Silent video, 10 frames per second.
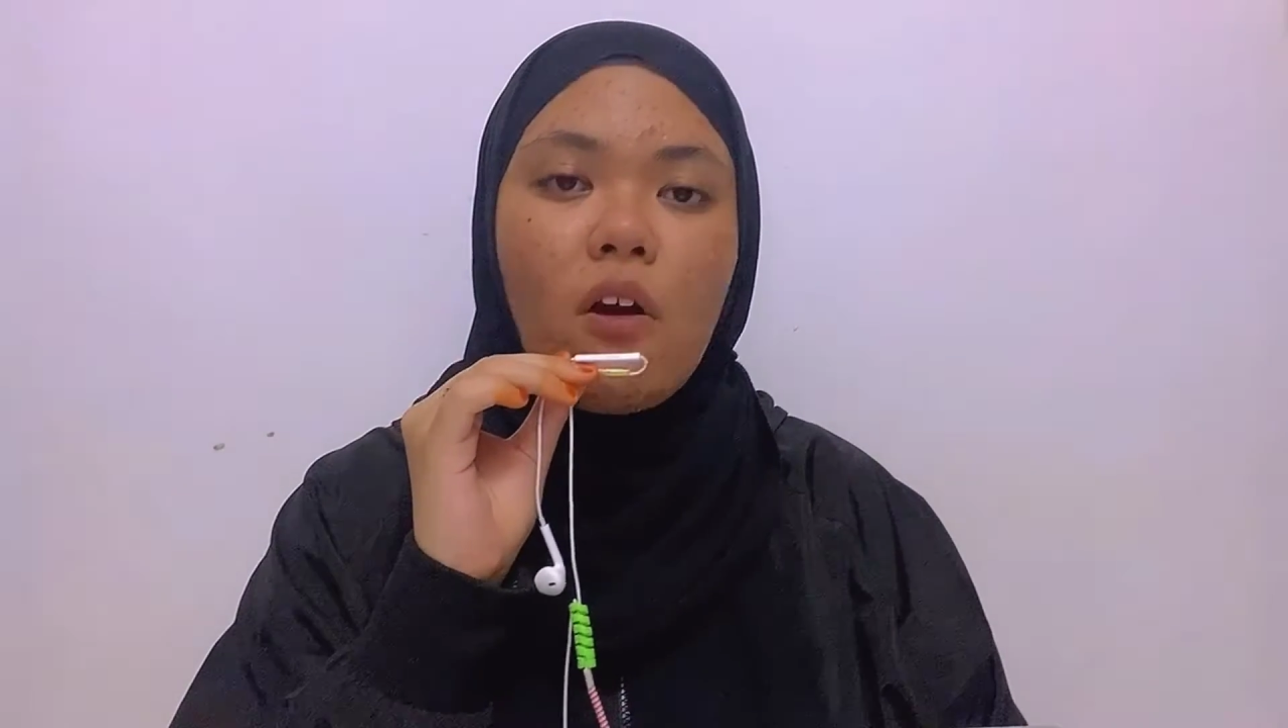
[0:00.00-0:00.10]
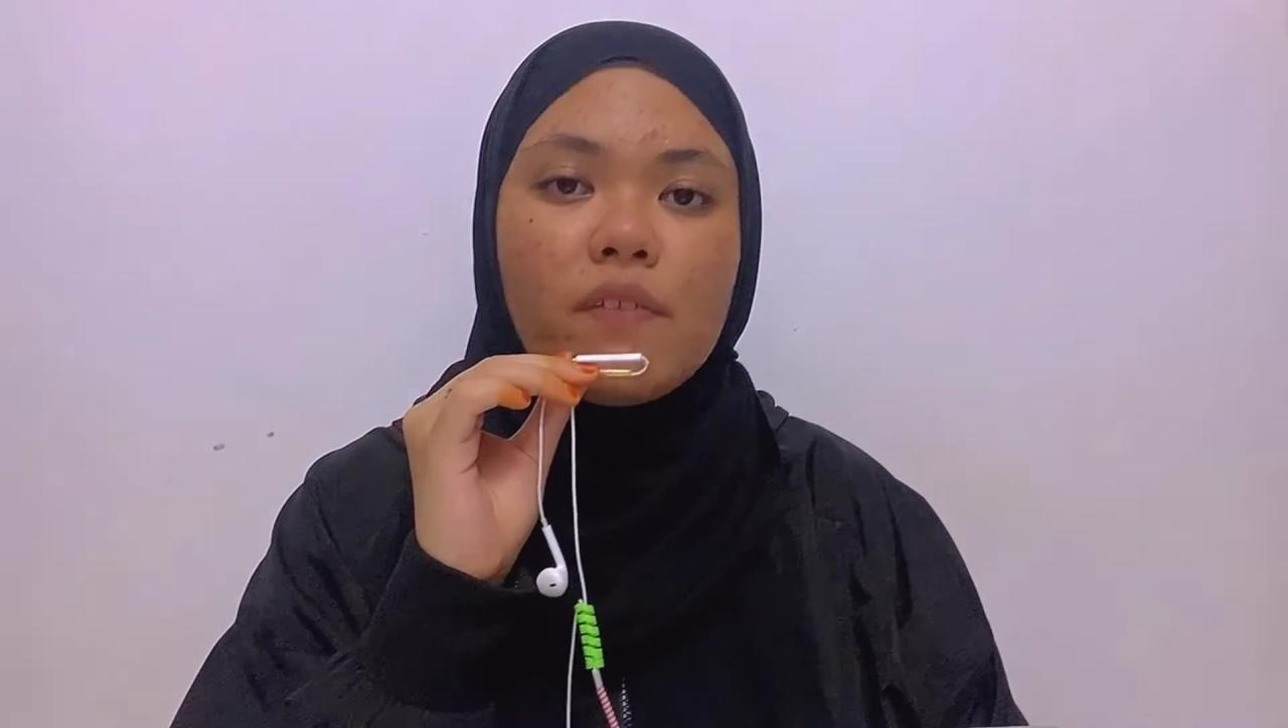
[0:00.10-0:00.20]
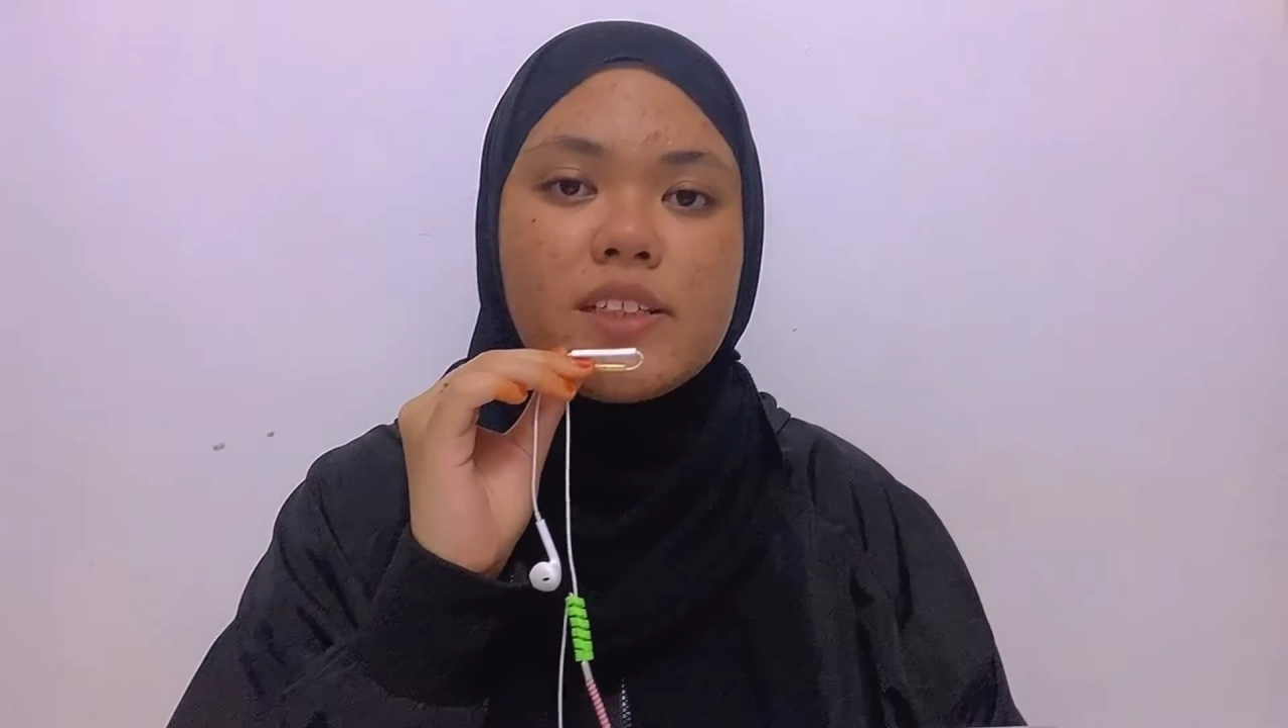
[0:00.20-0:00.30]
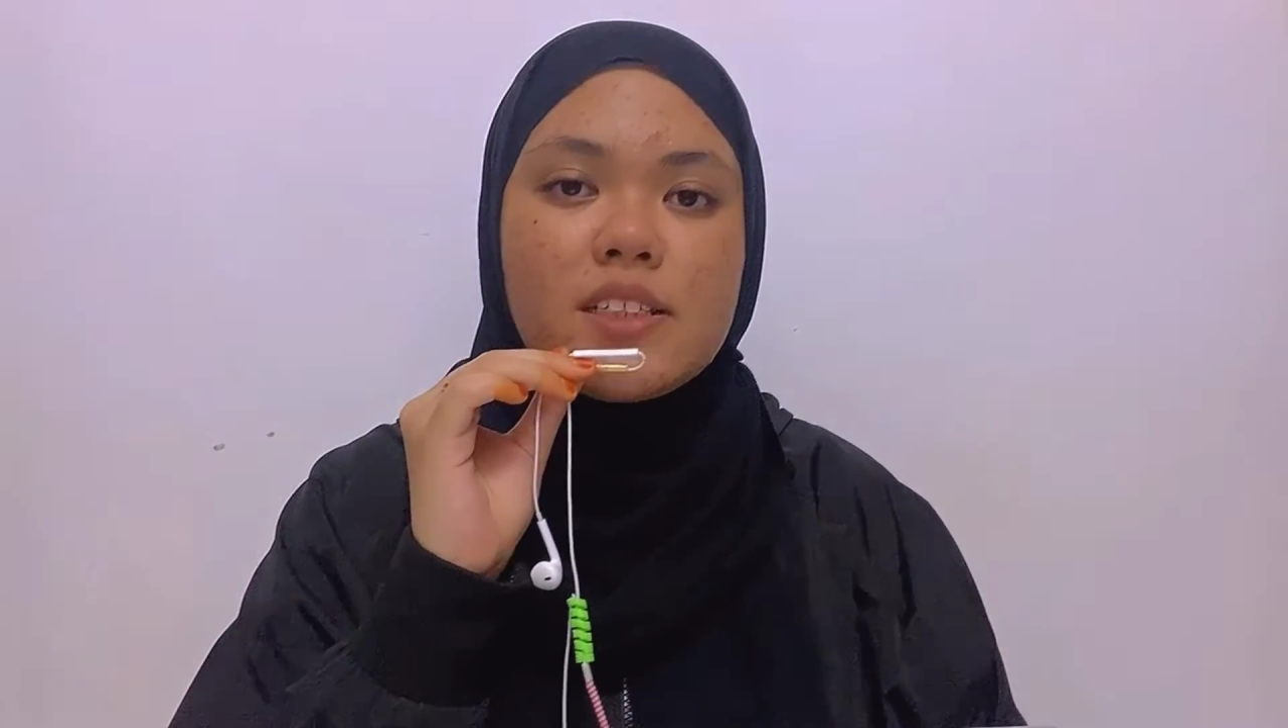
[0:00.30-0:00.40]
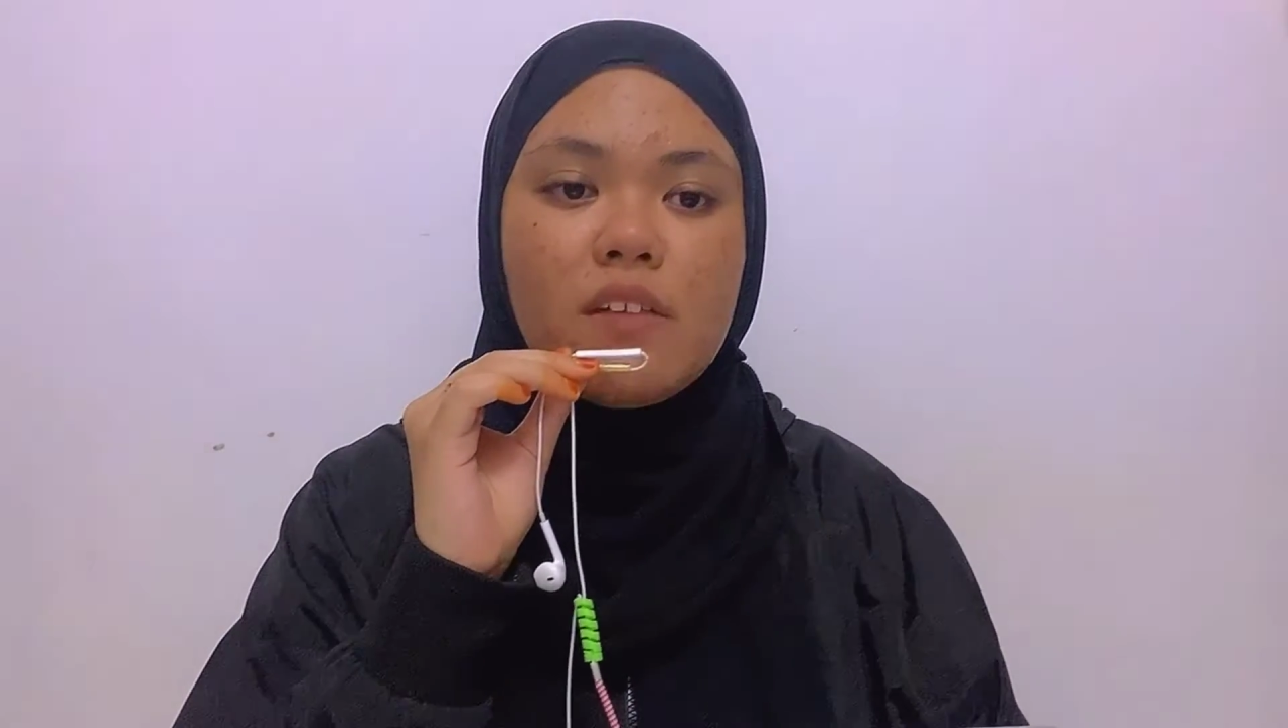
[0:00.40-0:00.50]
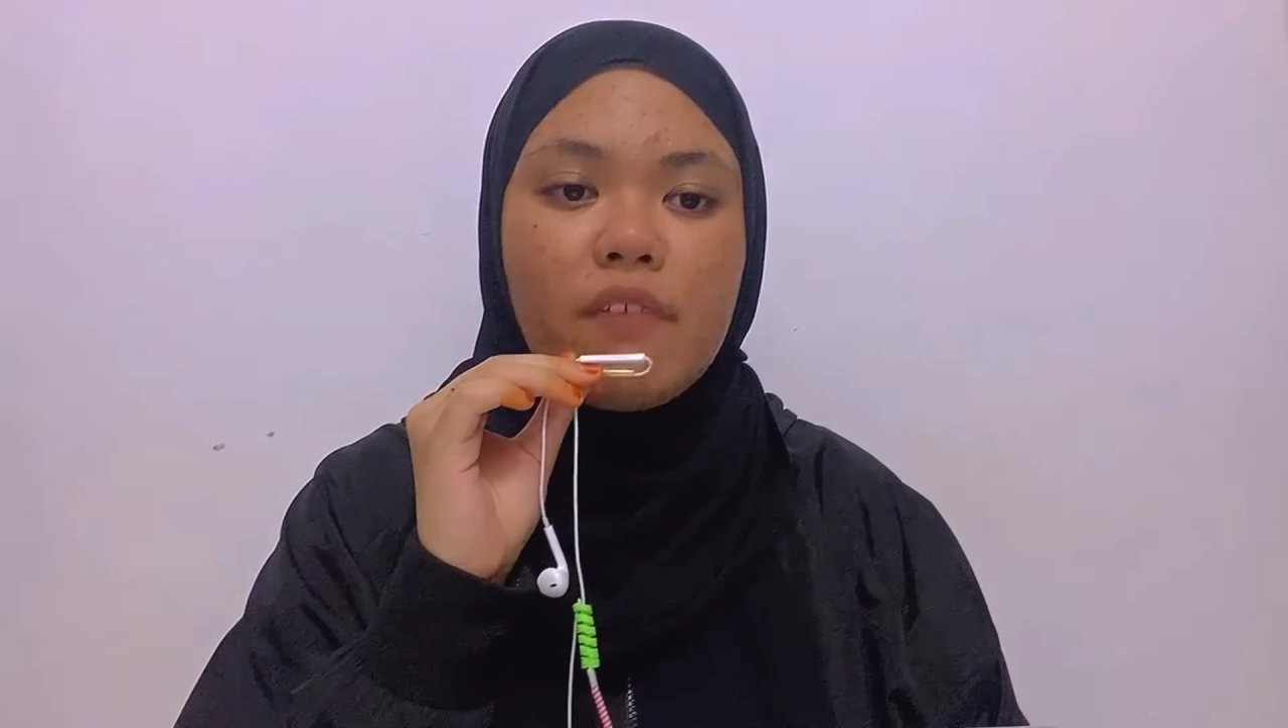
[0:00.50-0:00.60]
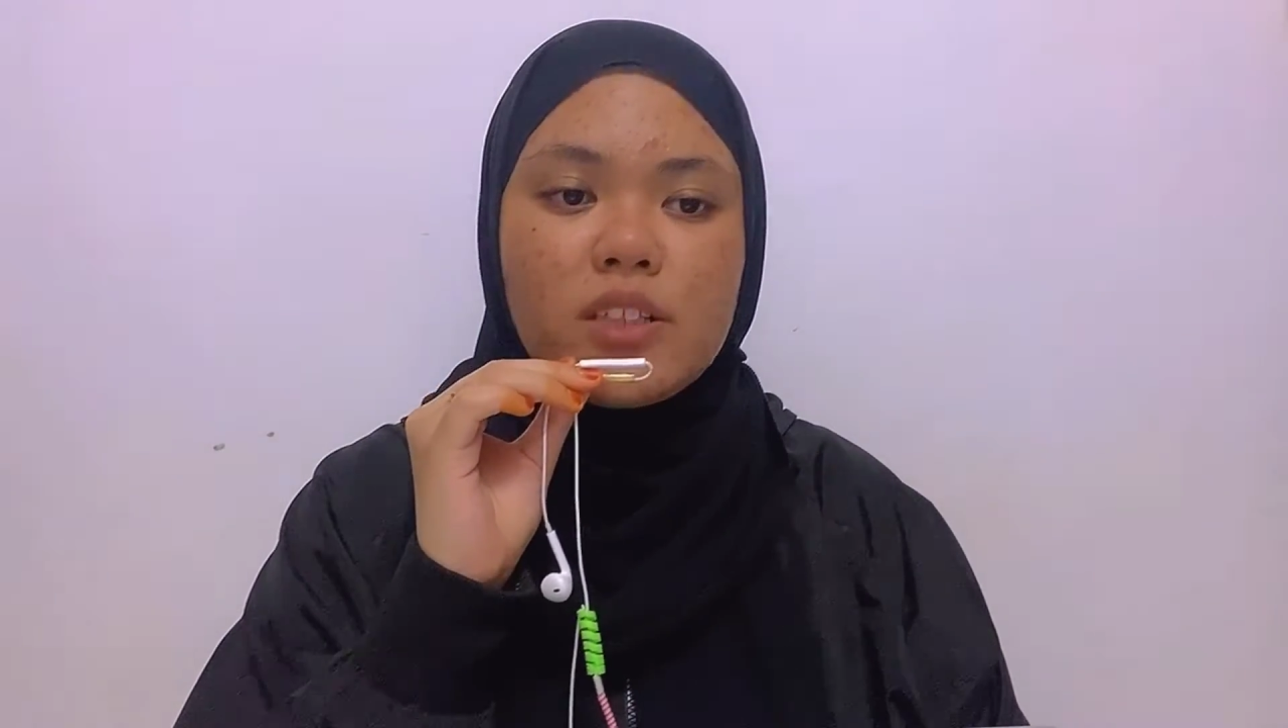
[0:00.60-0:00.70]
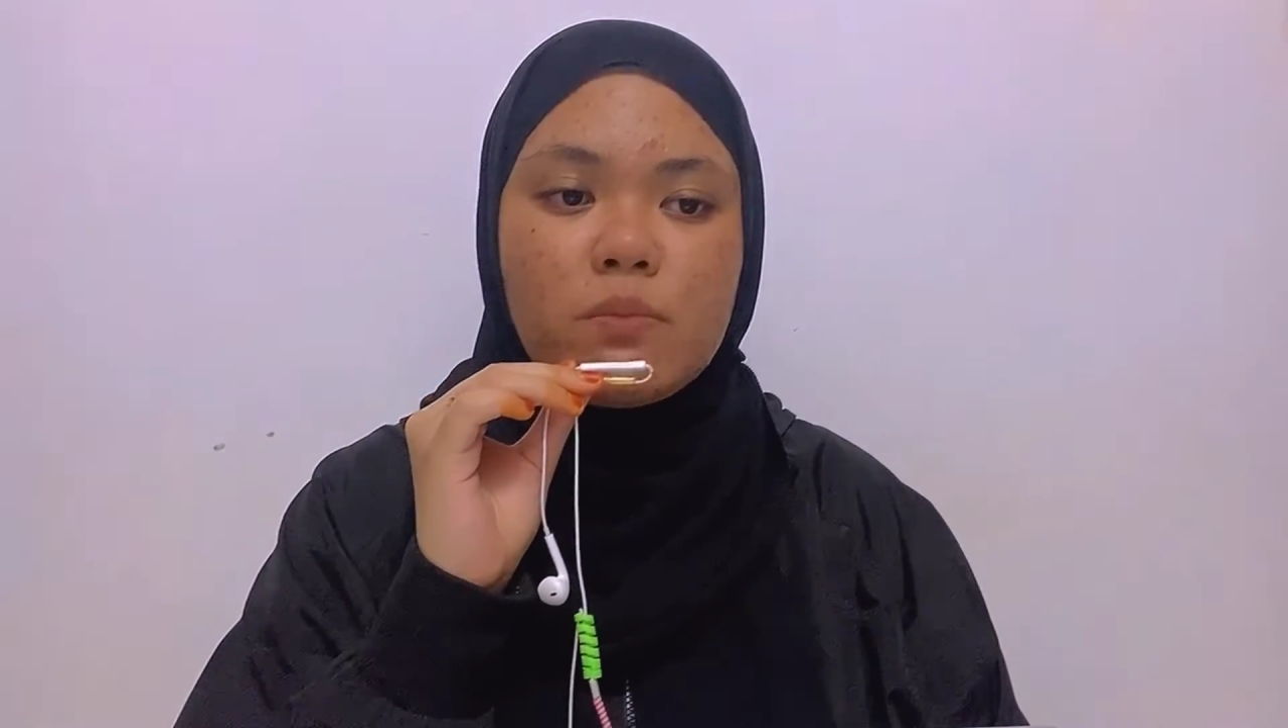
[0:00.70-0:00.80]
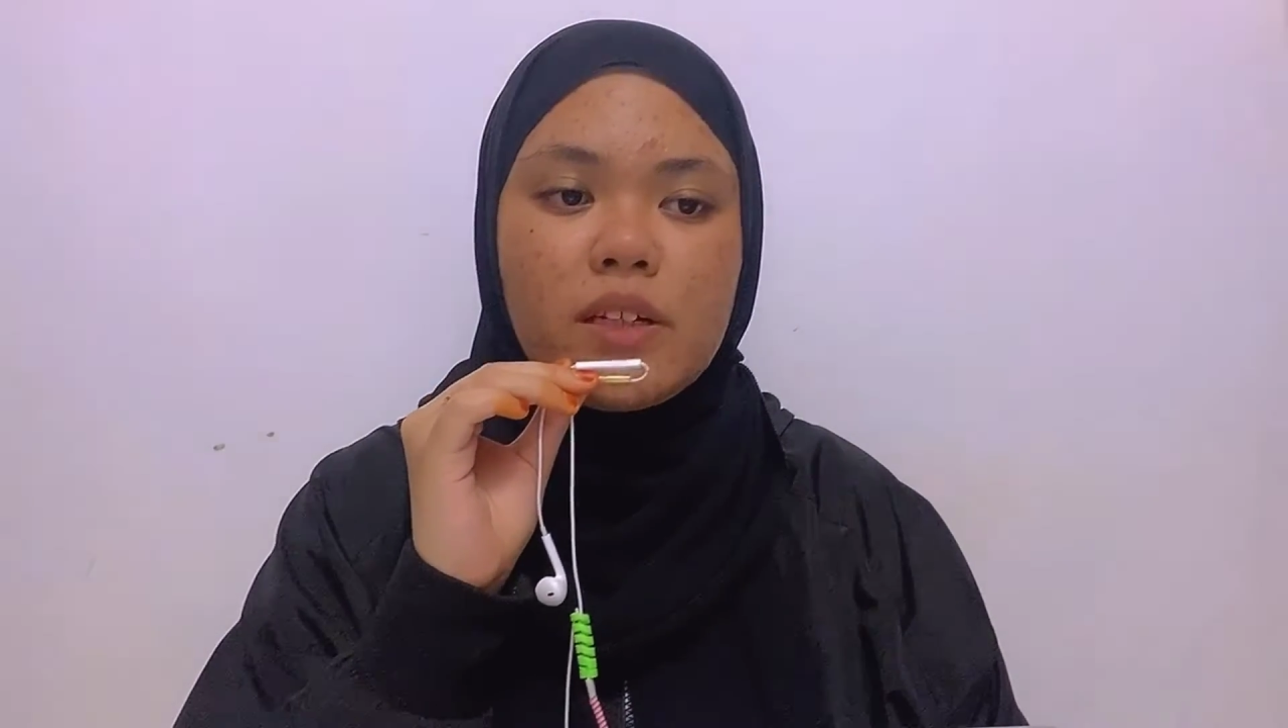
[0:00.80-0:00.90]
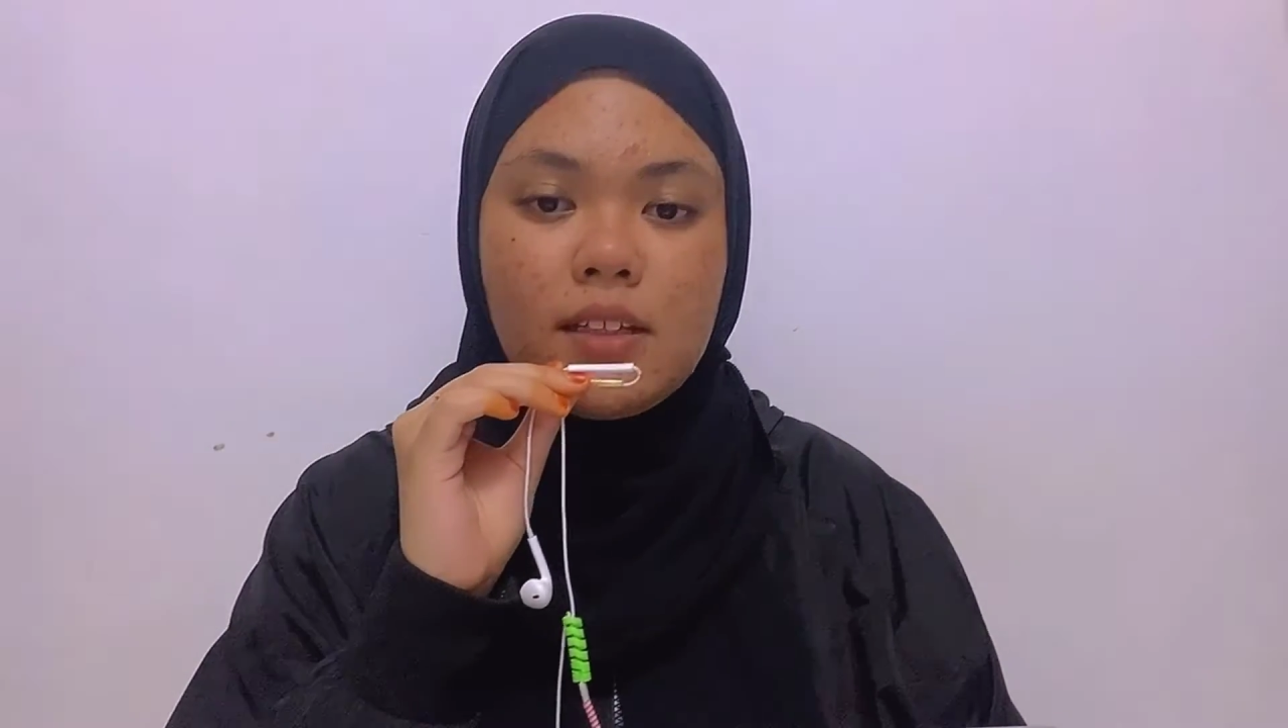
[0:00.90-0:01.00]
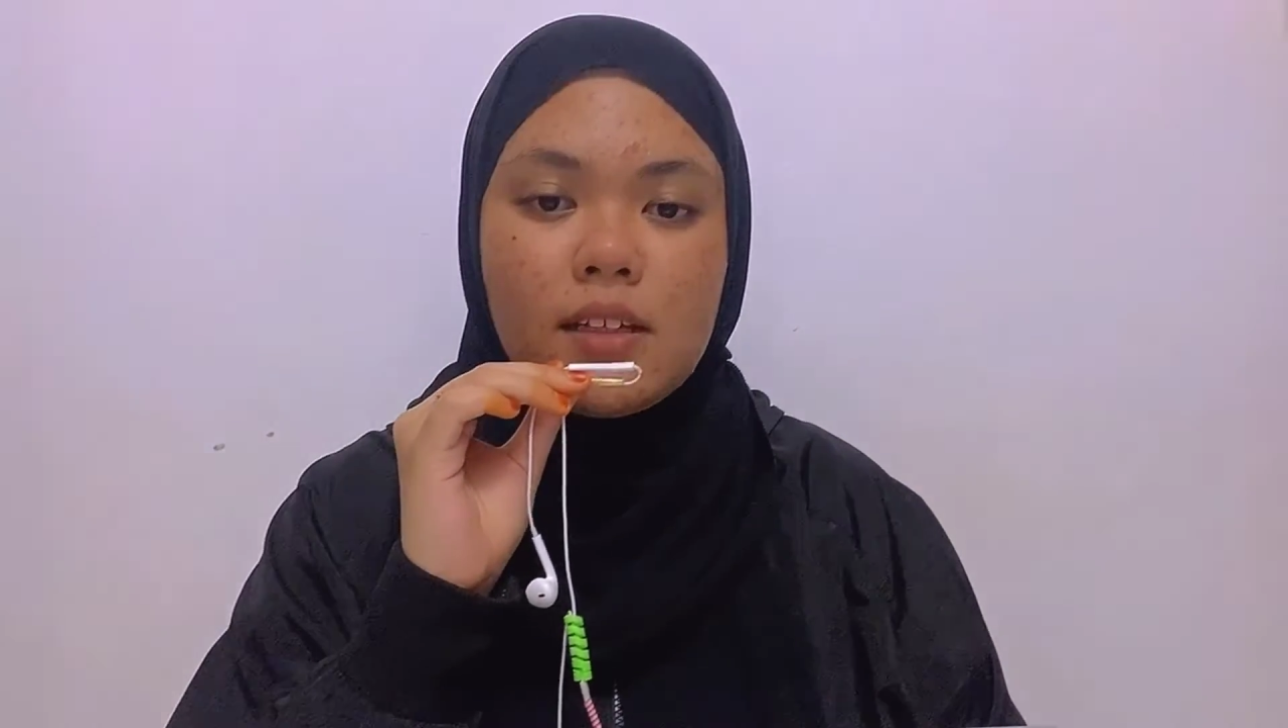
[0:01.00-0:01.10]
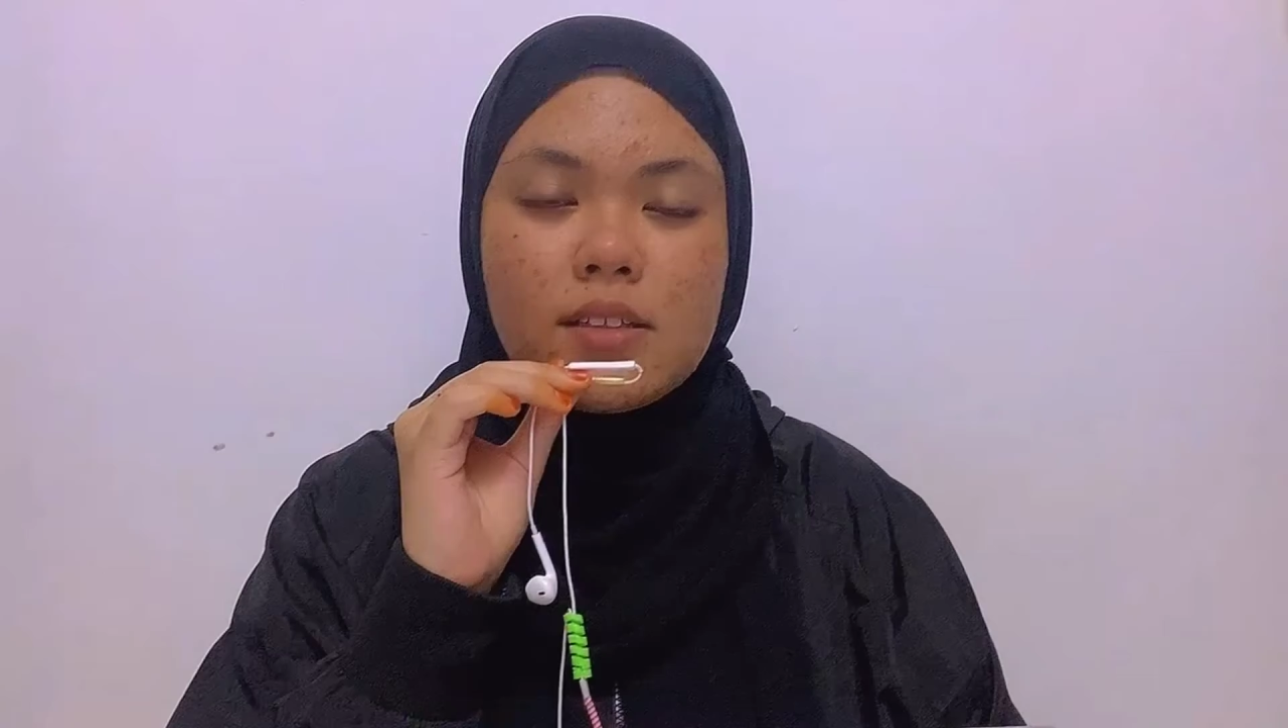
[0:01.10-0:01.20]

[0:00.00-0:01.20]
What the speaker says: overseas investment,